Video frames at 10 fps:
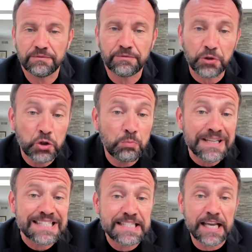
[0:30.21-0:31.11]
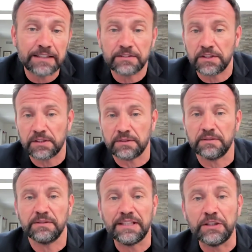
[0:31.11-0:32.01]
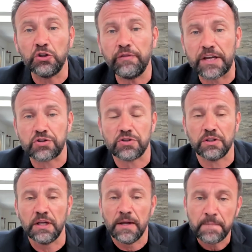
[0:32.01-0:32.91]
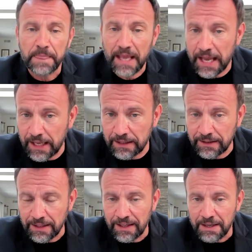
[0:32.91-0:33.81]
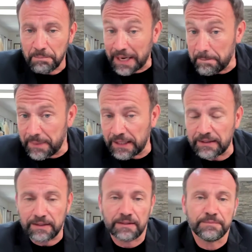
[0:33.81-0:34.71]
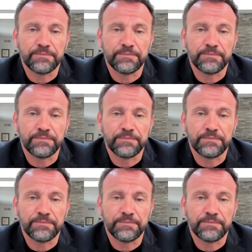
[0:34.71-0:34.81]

for human-centered innovation and brand building.